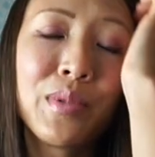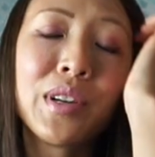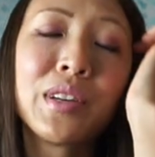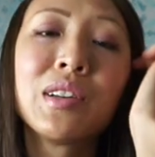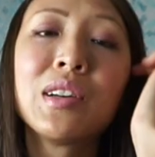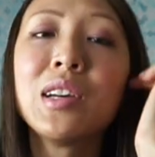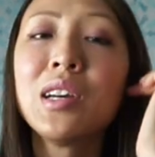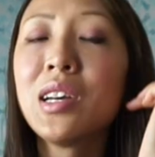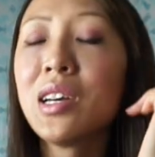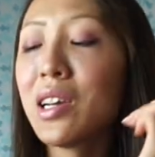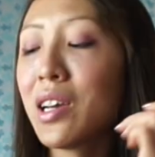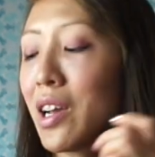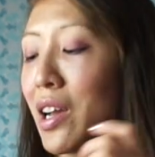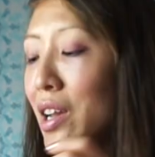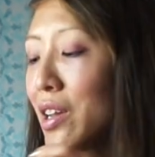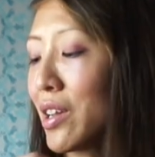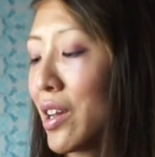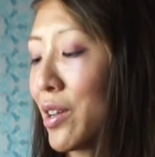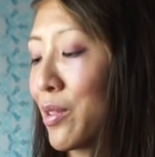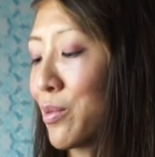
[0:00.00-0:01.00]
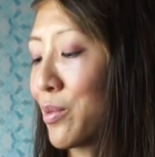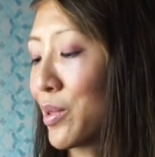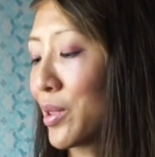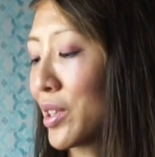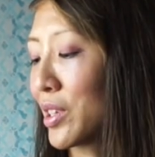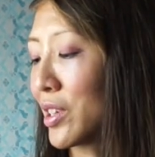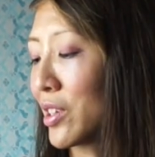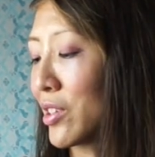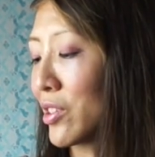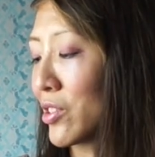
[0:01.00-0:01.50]
But I
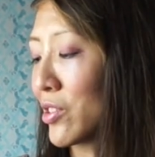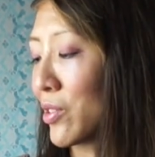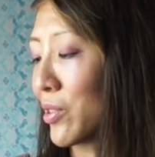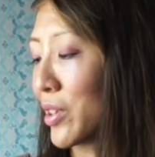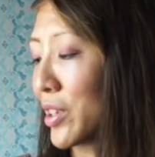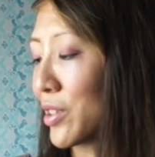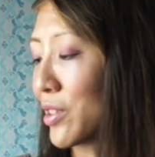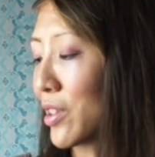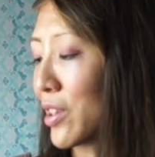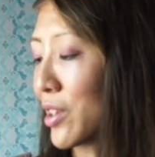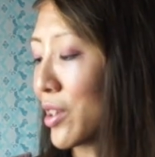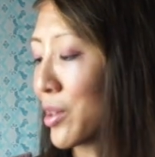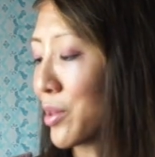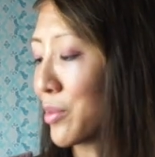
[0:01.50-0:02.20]
really enjoyed,